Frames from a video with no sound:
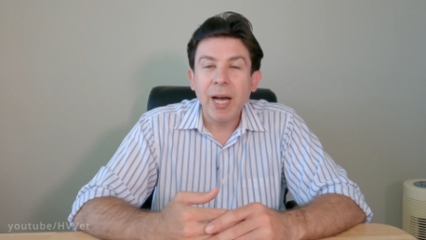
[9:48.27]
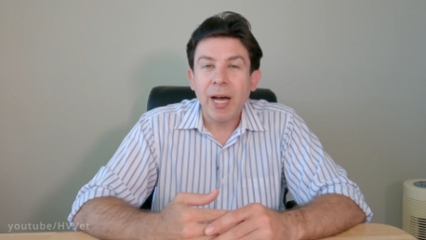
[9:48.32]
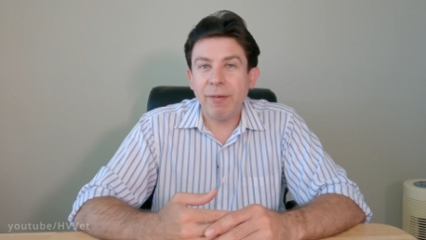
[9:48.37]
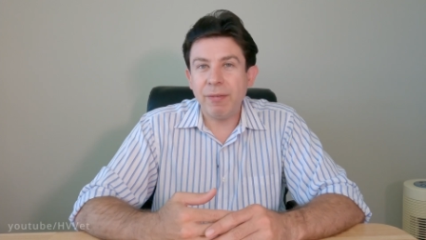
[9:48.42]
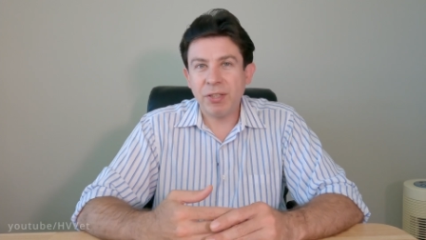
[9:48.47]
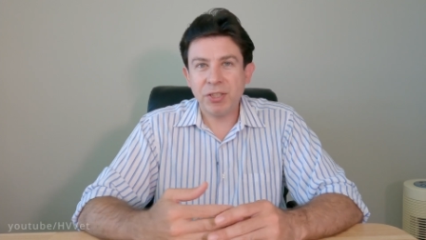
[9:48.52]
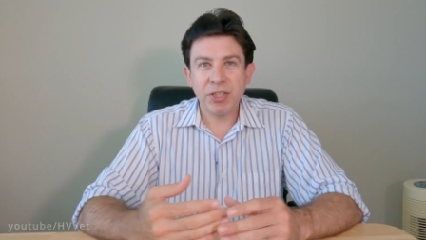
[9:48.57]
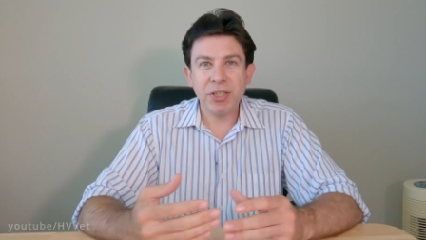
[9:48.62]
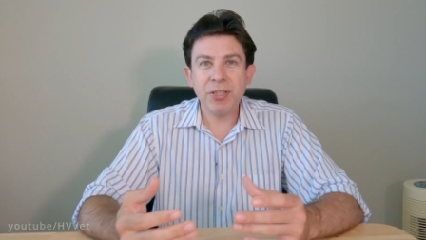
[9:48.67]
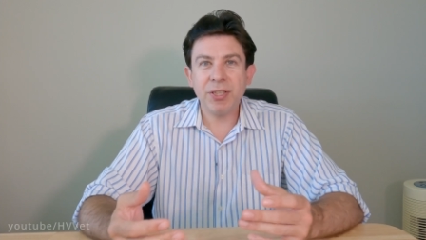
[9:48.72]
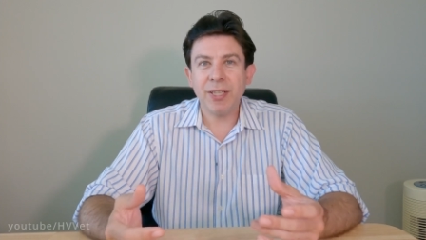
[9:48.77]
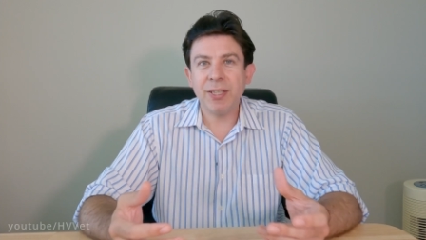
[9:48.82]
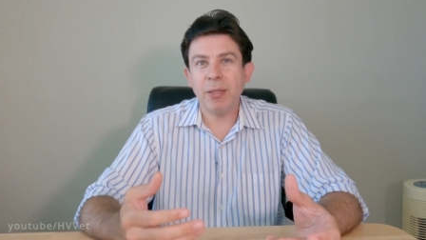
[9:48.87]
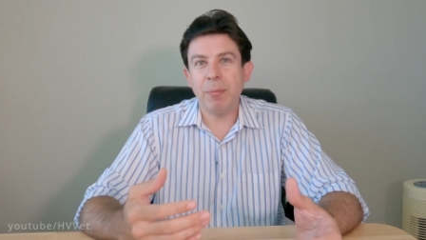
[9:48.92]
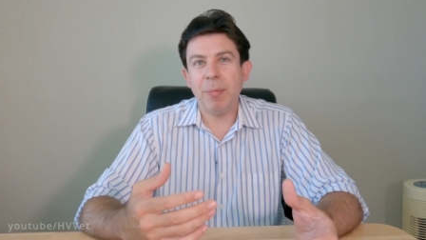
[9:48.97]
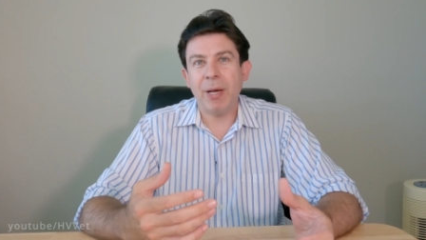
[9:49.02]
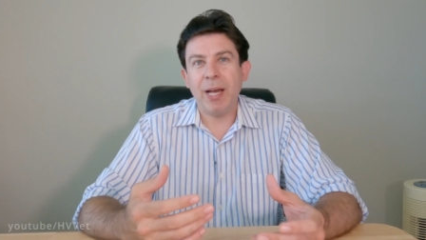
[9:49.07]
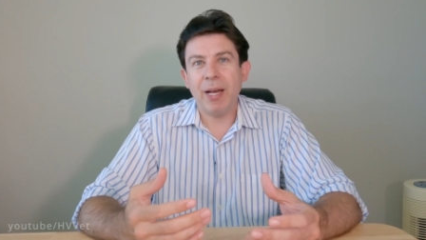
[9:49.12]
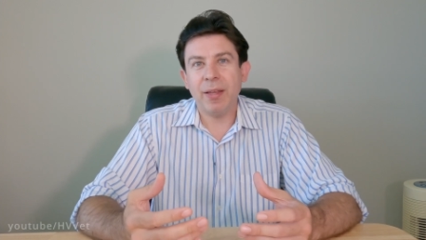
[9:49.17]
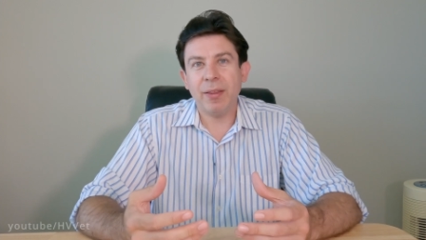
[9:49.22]
I've actually done
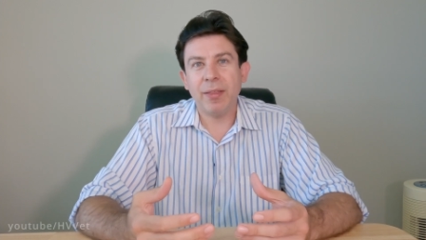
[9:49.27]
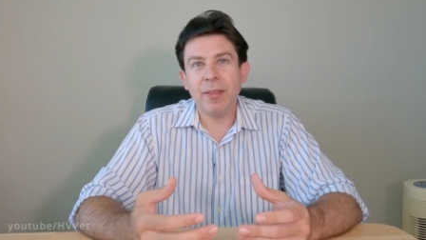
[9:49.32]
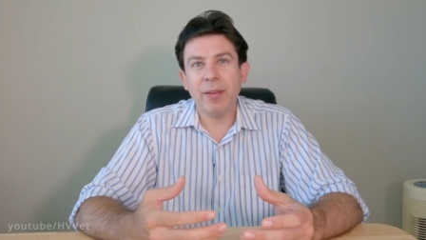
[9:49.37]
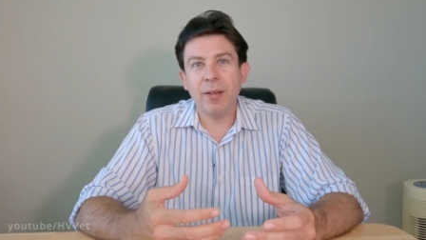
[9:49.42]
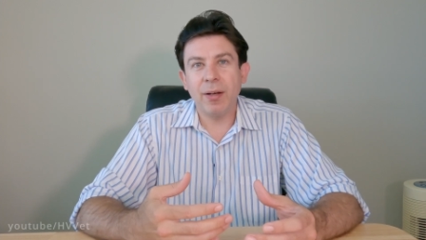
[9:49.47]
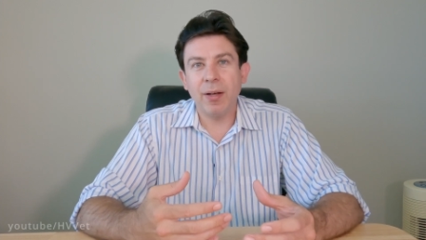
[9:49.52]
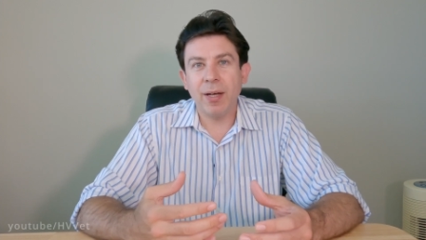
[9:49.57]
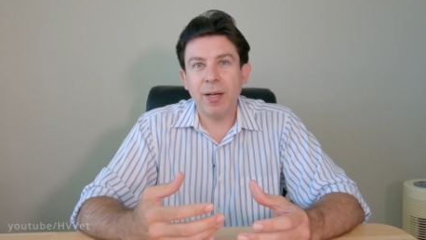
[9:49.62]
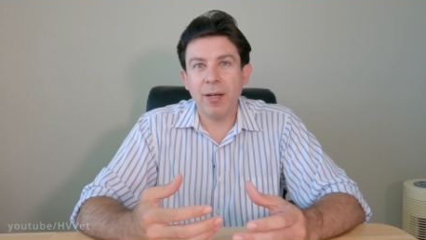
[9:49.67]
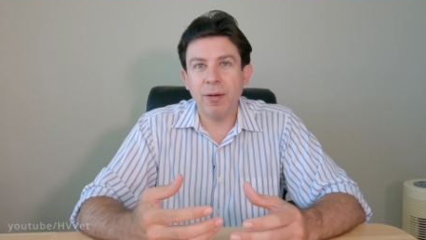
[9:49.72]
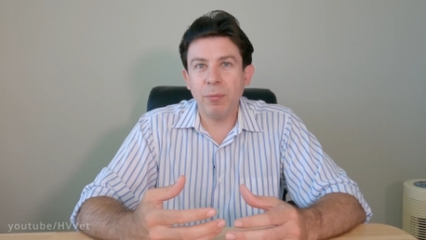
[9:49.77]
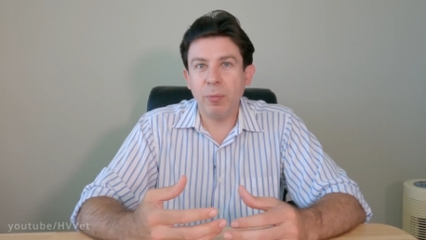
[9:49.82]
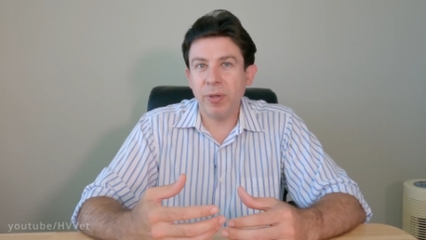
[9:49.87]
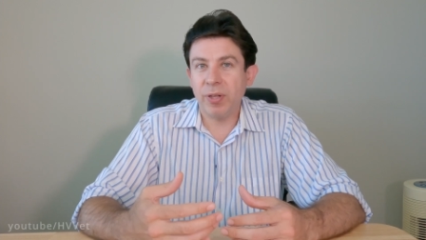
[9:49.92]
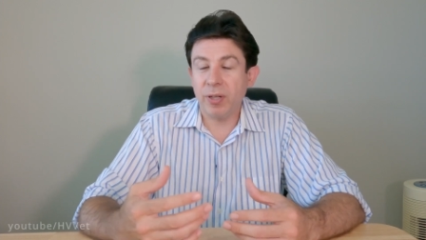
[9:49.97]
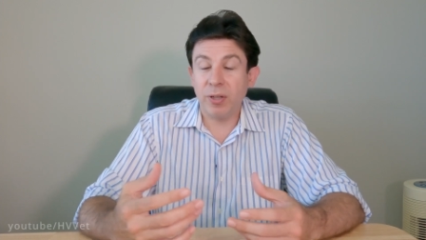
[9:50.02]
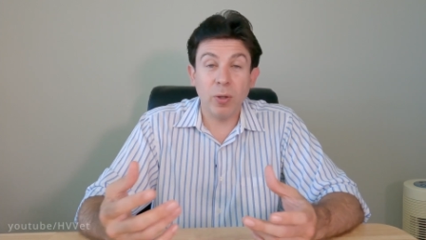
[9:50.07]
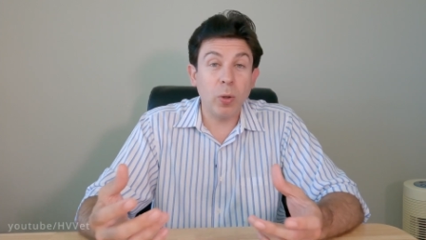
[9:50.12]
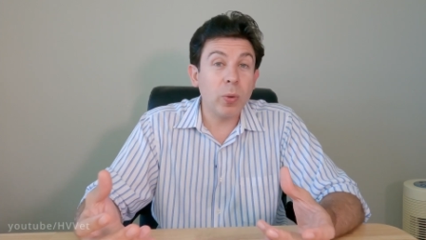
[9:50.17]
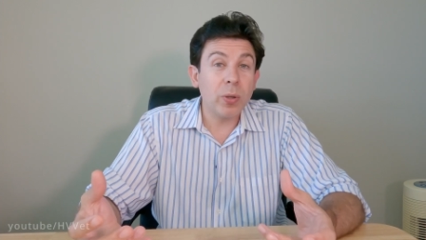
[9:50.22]
the math uh,
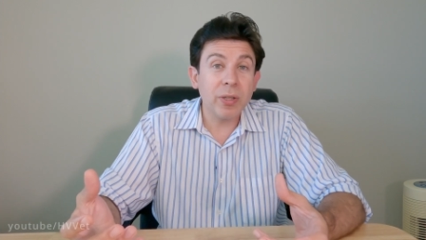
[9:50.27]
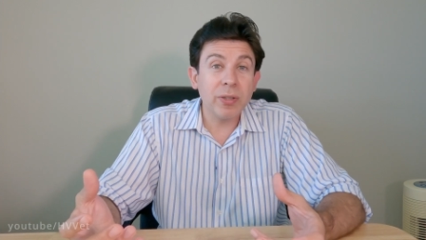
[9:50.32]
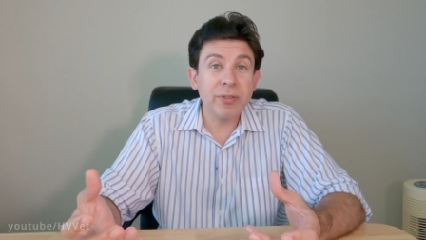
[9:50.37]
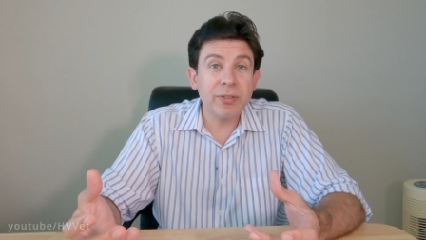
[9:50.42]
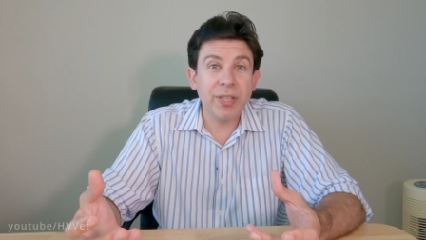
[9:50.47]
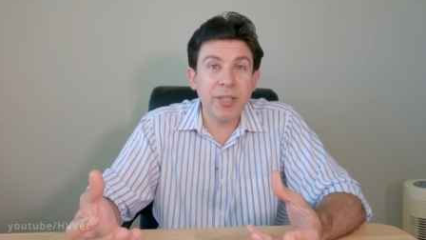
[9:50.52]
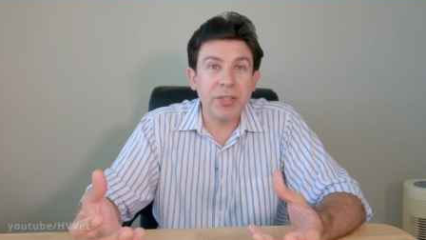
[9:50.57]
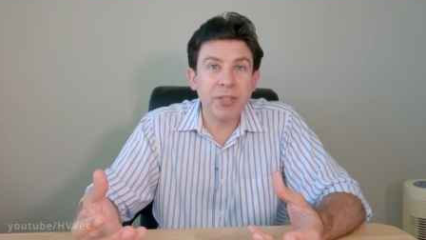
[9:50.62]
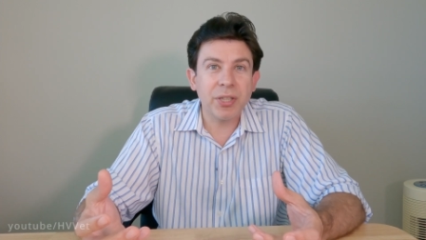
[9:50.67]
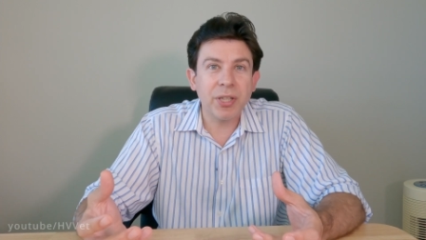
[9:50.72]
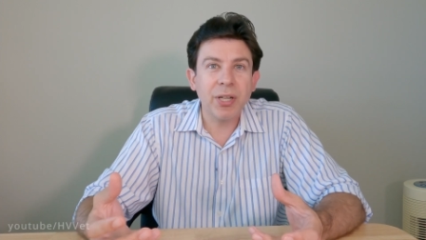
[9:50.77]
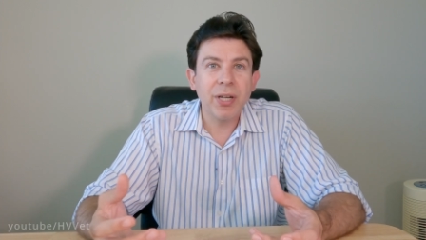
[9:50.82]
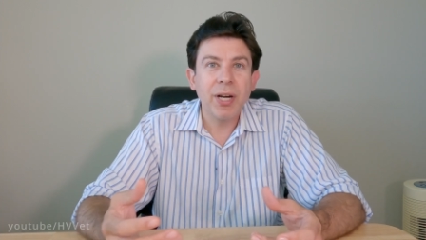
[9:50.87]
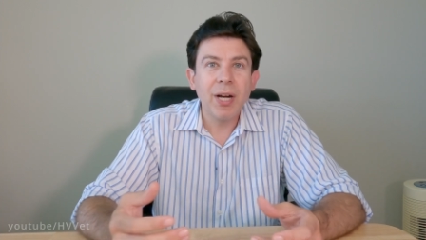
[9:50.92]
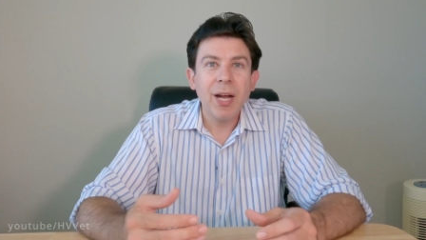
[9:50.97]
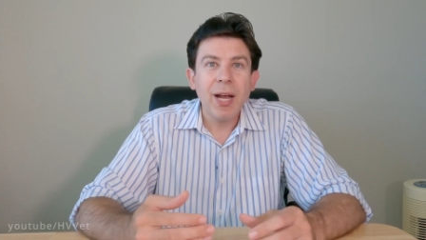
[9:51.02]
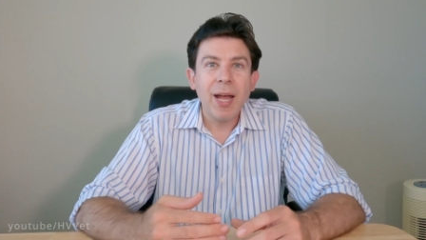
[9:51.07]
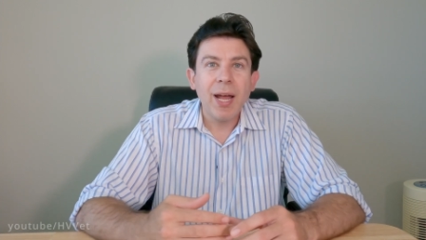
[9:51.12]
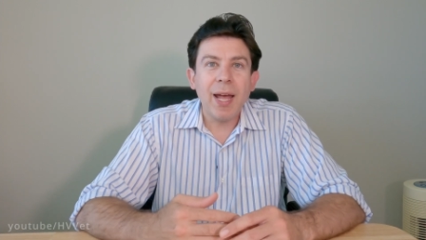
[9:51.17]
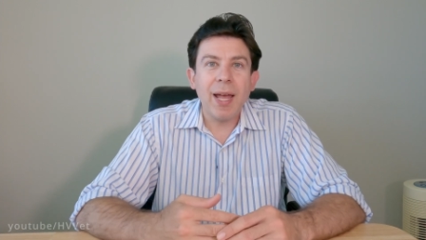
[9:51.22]
with our local center,
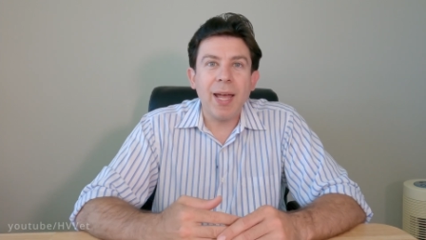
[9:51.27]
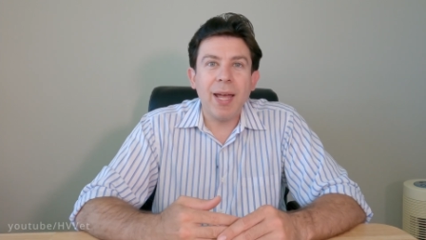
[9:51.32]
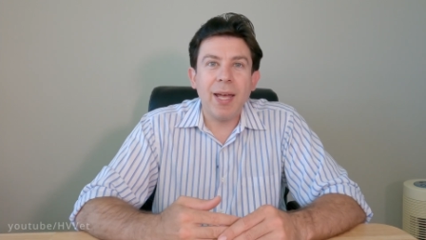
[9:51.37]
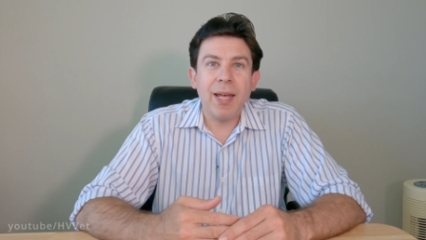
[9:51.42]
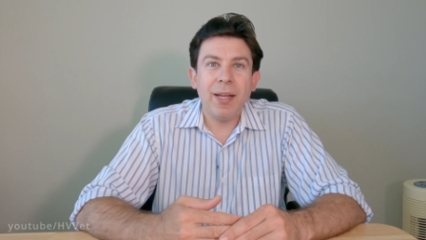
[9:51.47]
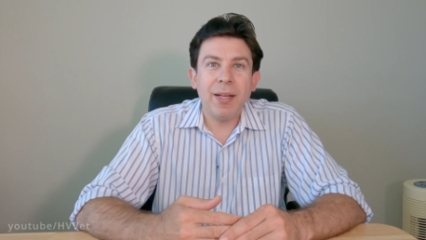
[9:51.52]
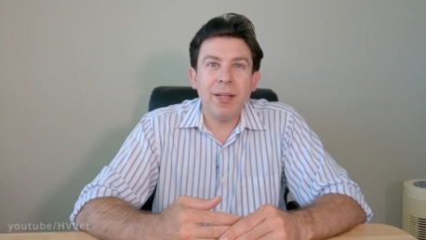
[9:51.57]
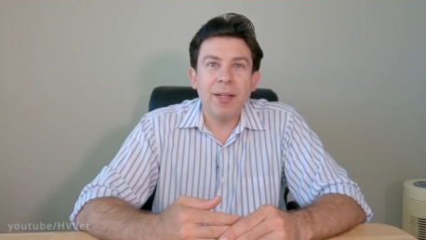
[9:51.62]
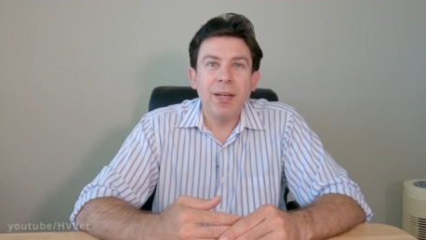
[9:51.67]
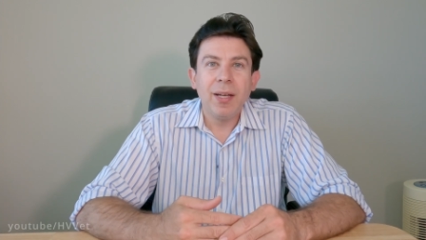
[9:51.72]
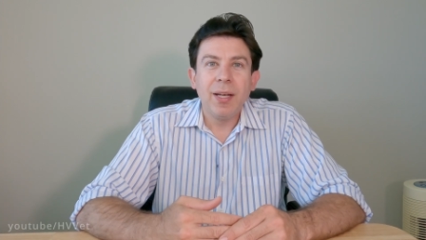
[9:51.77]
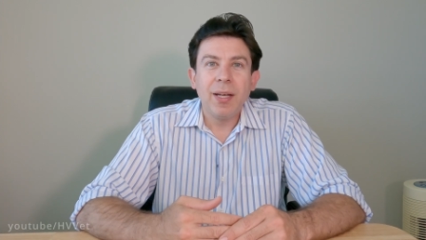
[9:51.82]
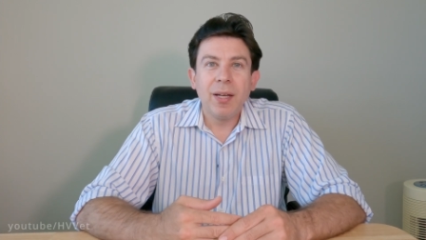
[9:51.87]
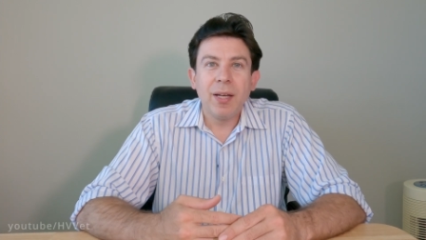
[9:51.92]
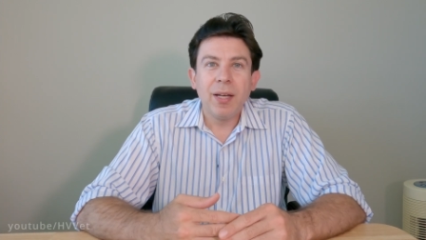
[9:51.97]
and